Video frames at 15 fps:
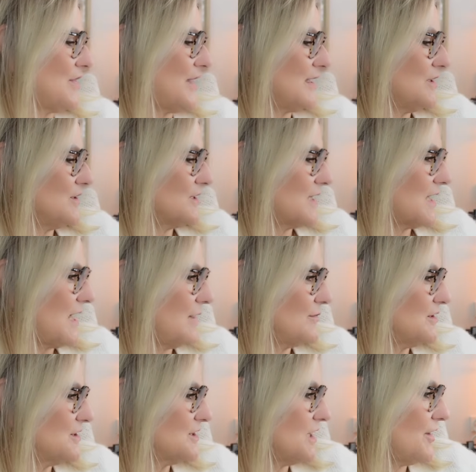thank you to the
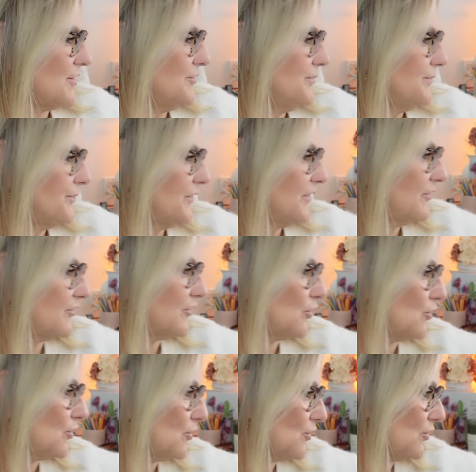Camden Show
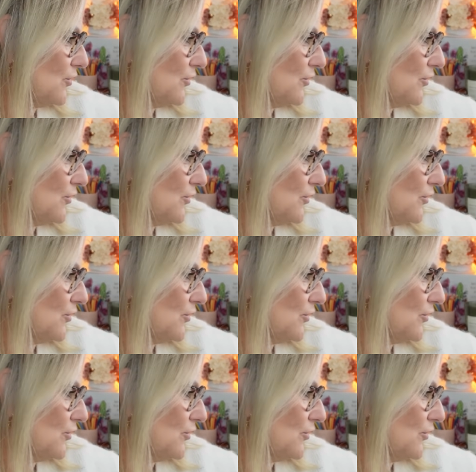for